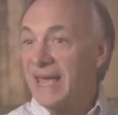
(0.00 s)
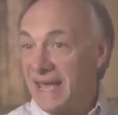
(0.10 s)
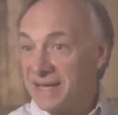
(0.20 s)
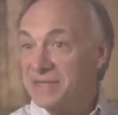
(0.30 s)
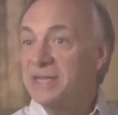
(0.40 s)

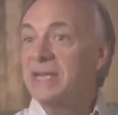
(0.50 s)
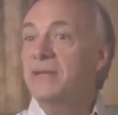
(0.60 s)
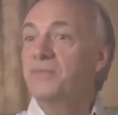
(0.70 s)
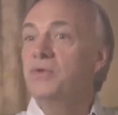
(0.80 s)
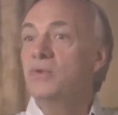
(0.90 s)
And
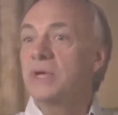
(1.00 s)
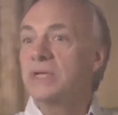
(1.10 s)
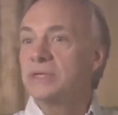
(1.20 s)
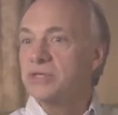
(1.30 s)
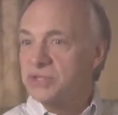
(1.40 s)
if you
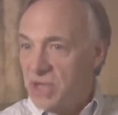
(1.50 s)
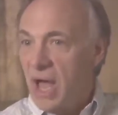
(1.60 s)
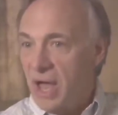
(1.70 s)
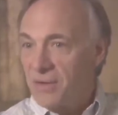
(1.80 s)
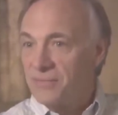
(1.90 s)
can
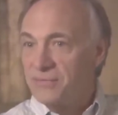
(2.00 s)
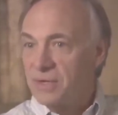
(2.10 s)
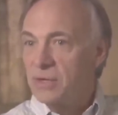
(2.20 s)
solve,